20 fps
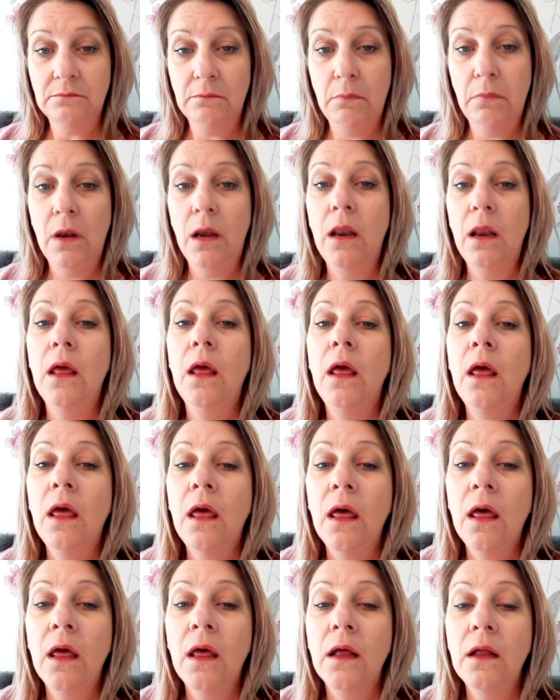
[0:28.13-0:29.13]

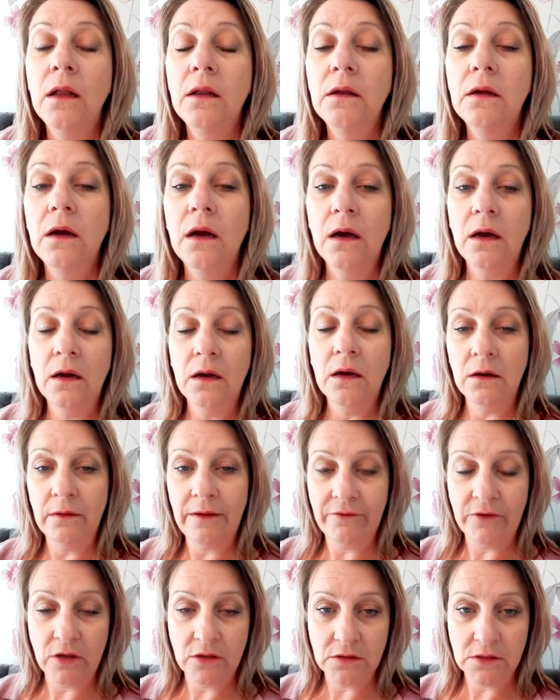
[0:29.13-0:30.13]
Blah. Oh,
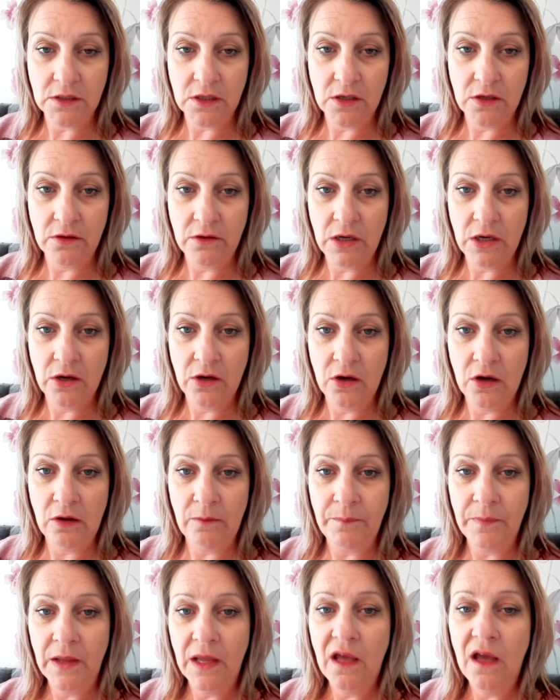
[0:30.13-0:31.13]
I've got to go
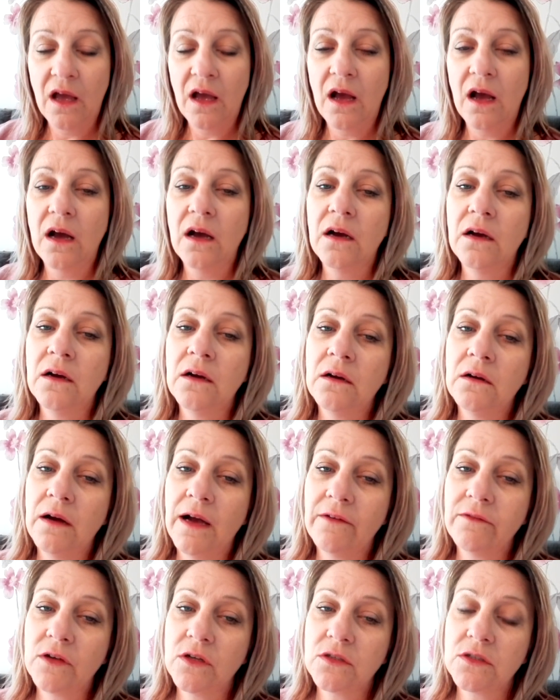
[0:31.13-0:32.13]
home.
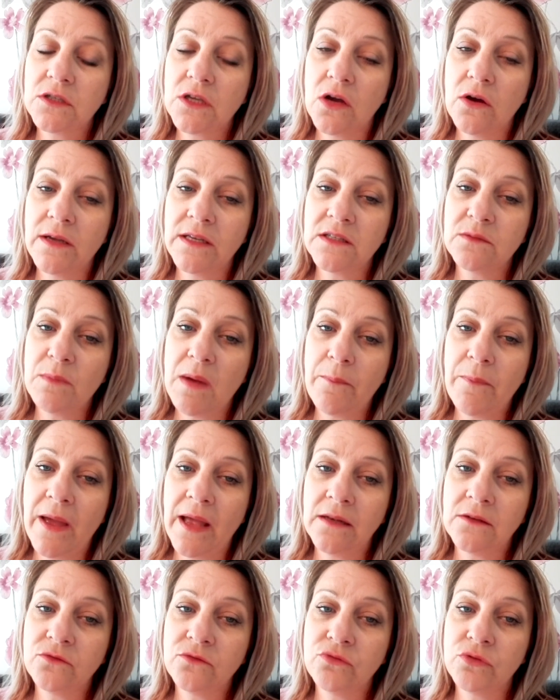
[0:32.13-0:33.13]
Oh, I've got to go into my
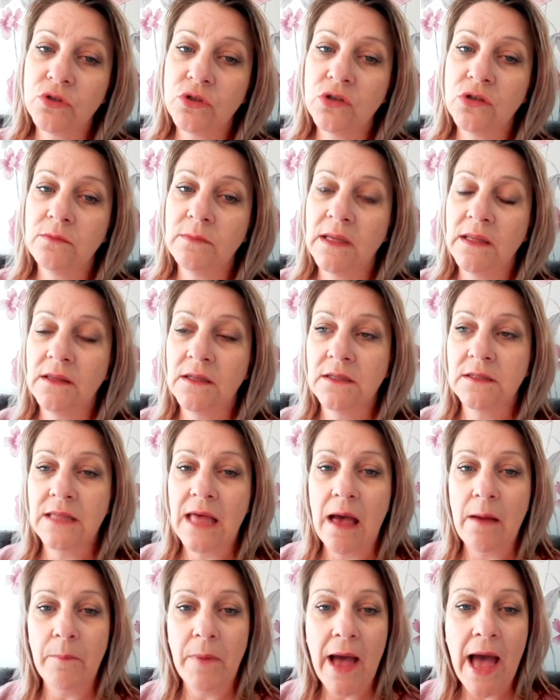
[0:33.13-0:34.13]
bedroom and there's
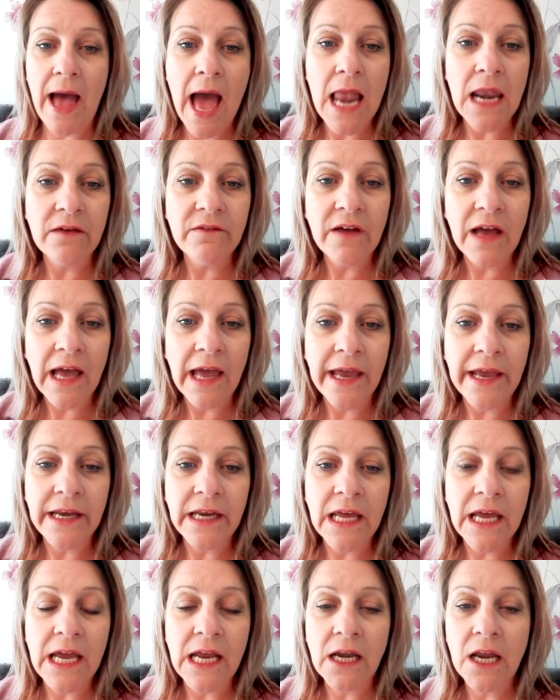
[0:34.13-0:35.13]
that pile of
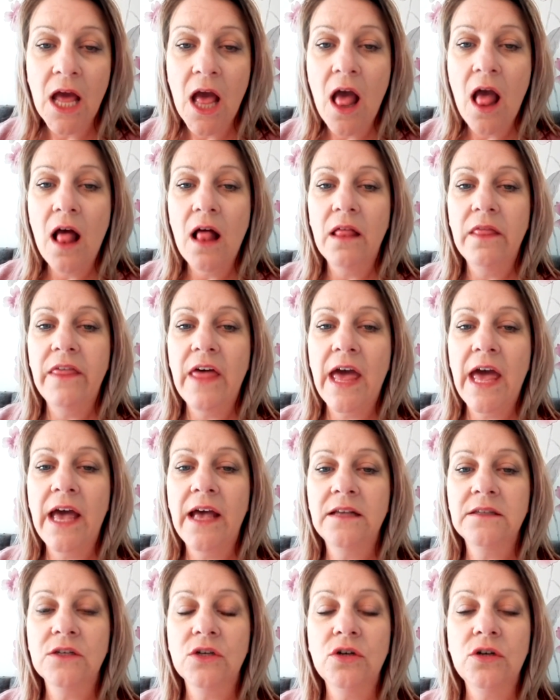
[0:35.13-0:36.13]
ironing.
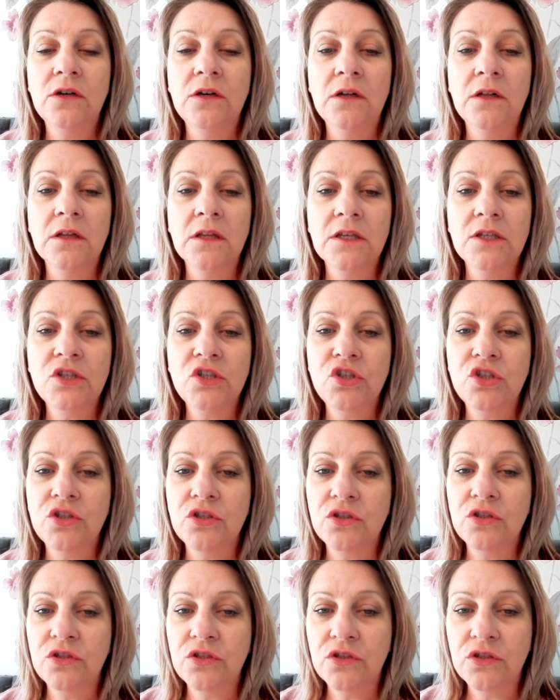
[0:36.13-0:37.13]
There's all the
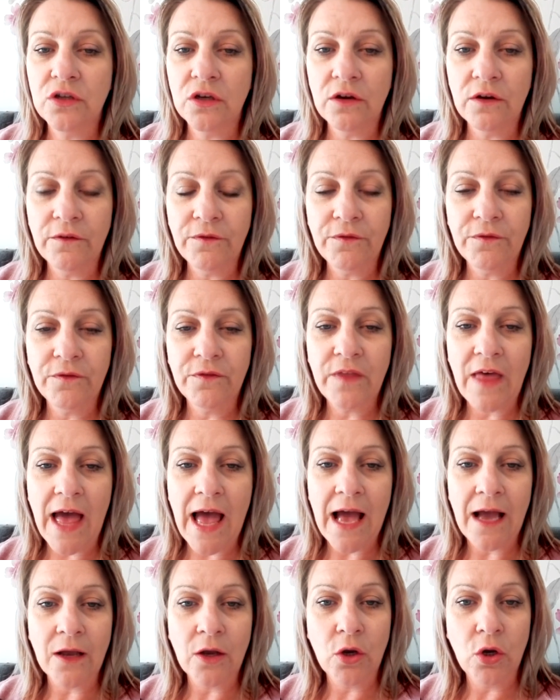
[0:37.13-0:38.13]
stuff that
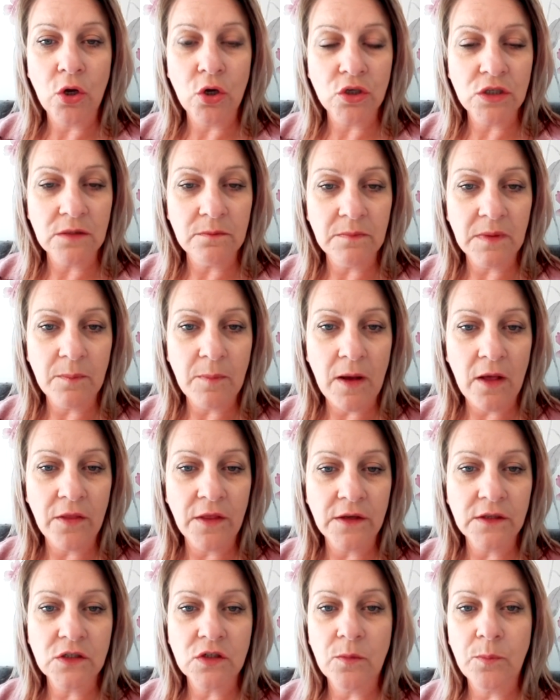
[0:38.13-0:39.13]
I couldn't be
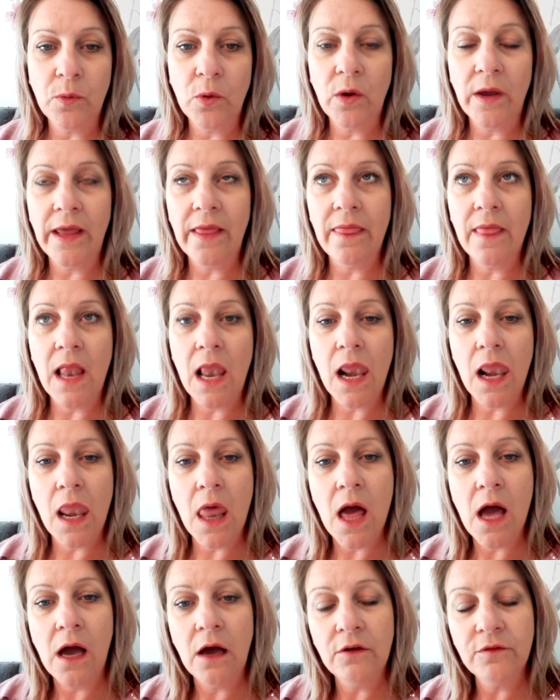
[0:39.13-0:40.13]
bothered to put in the
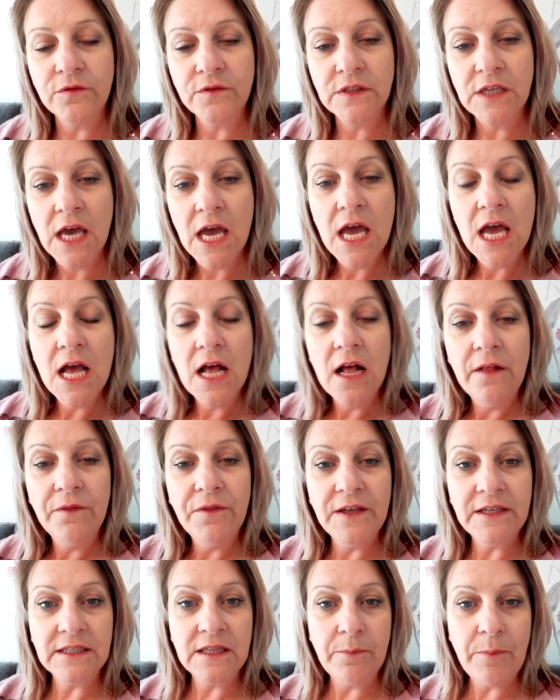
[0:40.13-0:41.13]
loft.
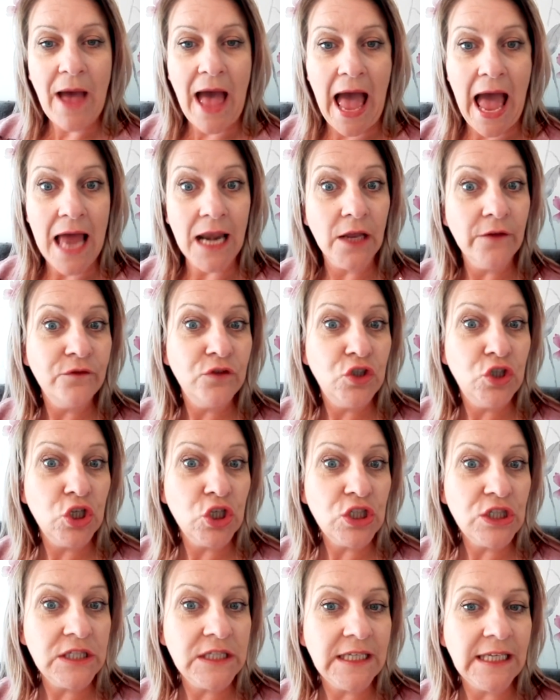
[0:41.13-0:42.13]
There's the pile of
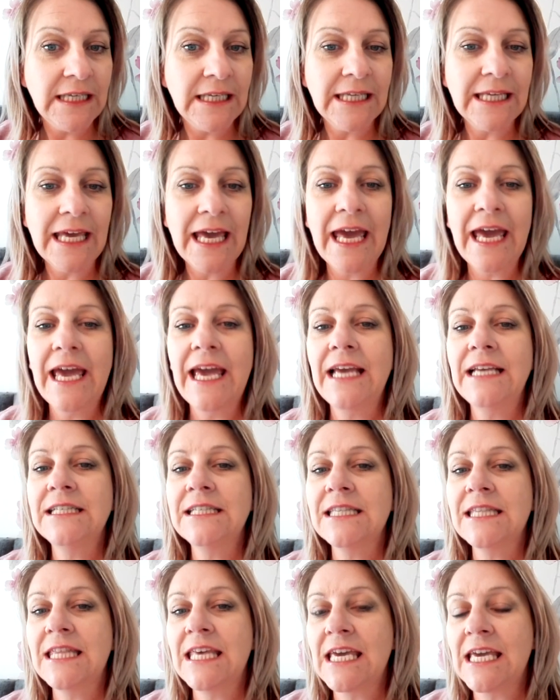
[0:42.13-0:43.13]
just in
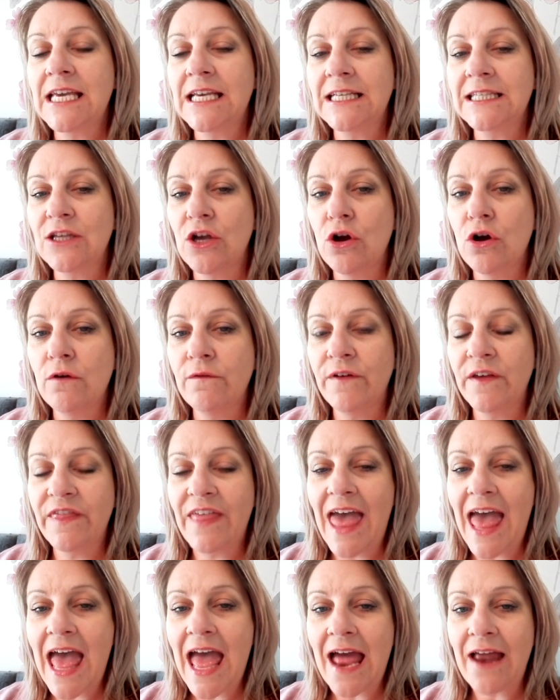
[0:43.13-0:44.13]
case things over
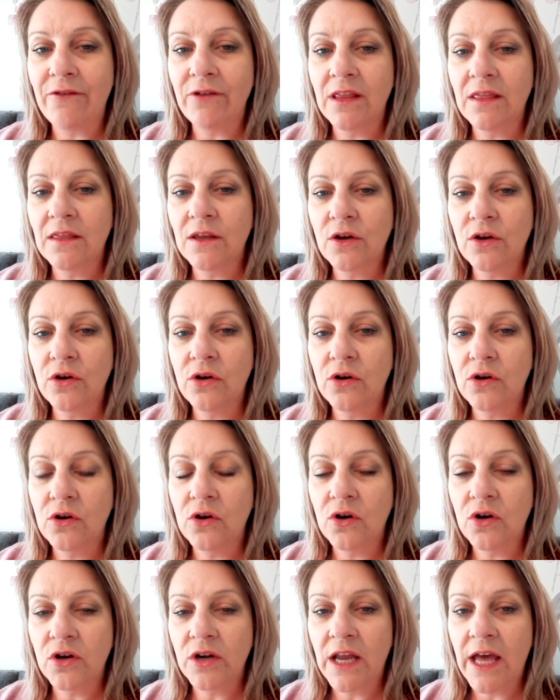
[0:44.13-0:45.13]
there in the
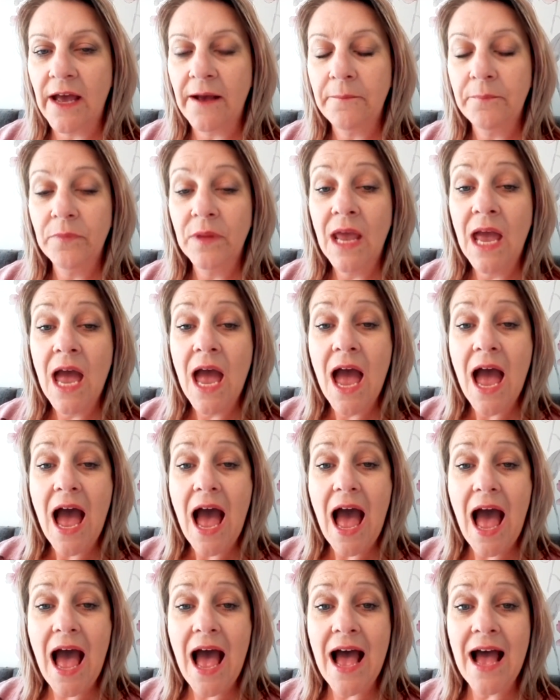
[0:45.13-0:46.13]
corner.
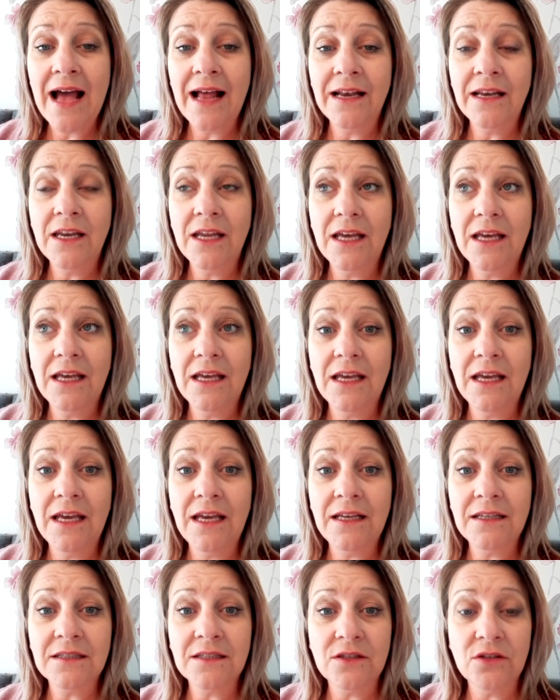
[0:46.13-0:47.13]
And
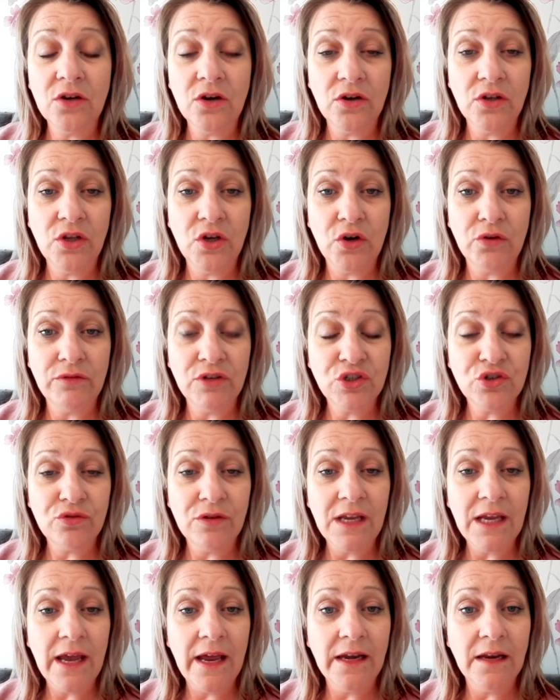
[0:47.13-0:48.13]
it's not your
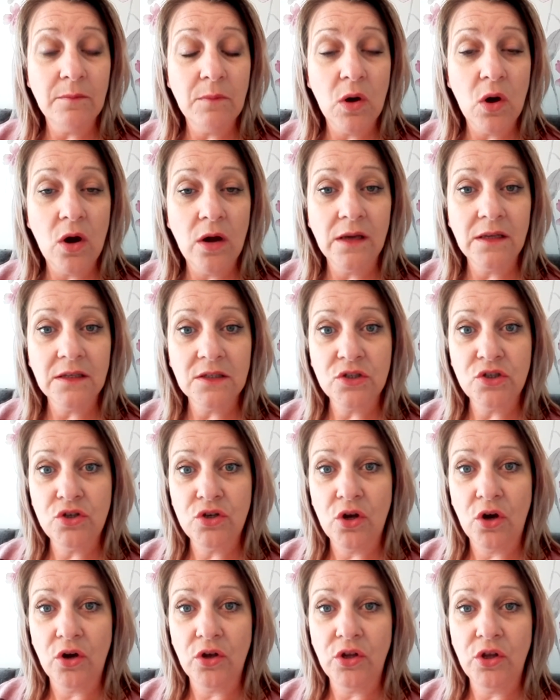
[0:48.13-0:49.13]
retreat anymore. It's
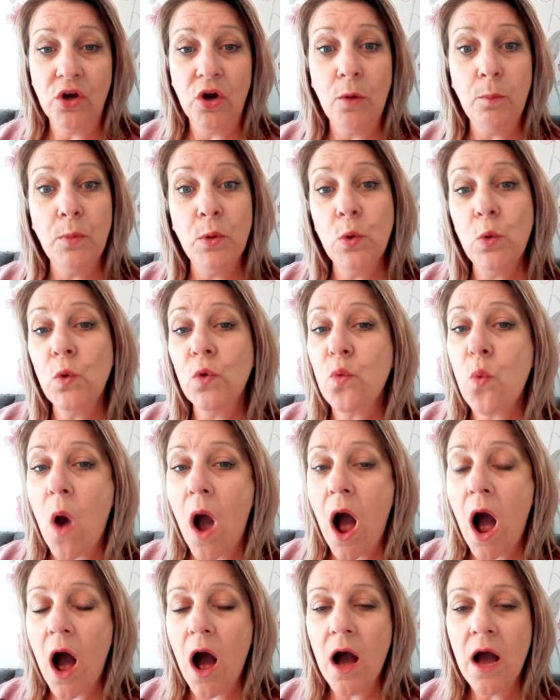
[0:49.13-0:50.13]
not your
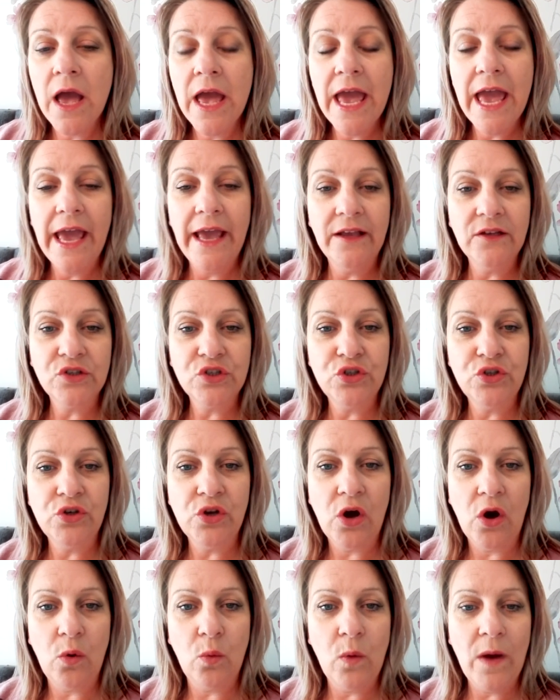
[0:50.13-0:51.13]
boudoir. It's
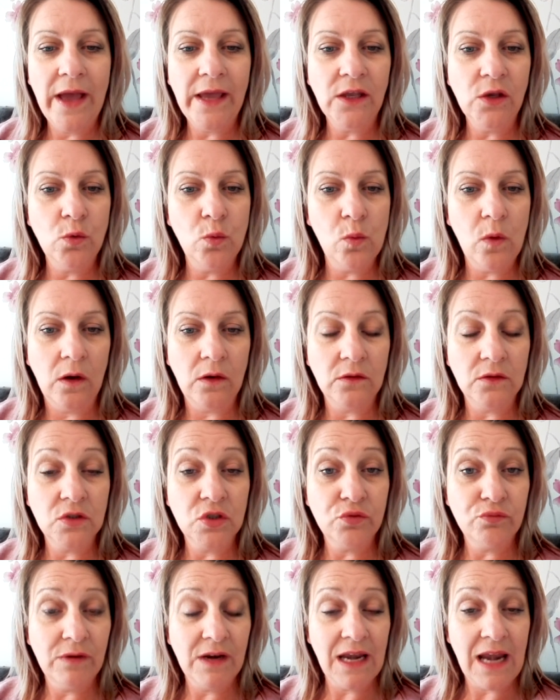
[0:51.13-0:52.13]
not where you want
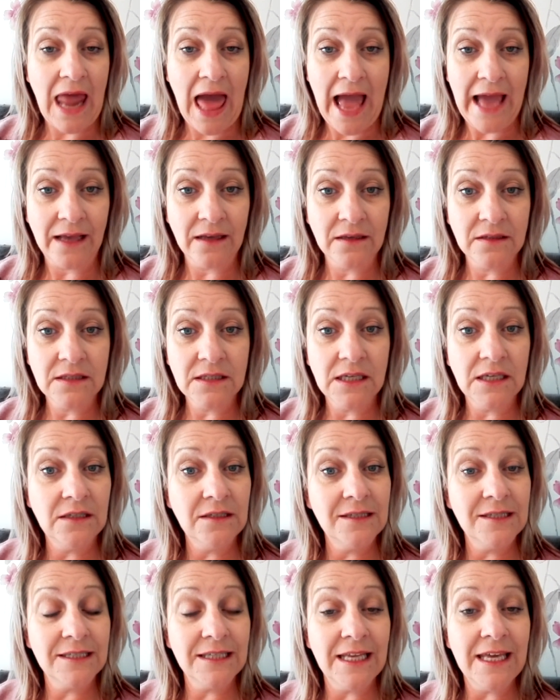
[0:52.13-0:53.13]
to relax
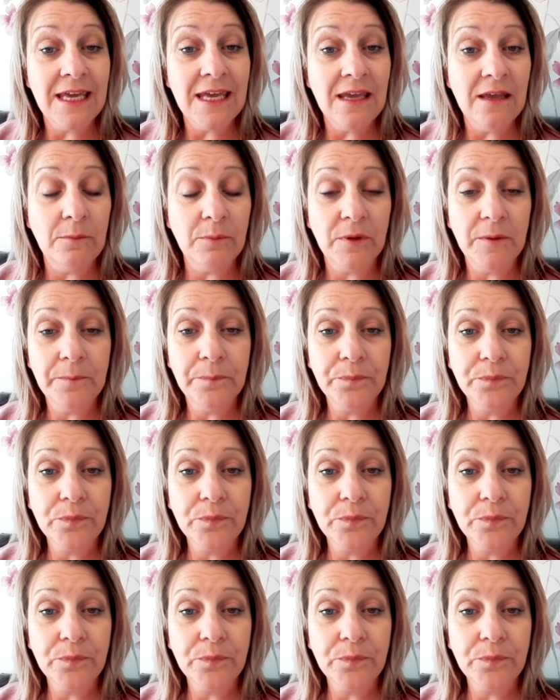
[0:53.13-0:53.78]
and sleep,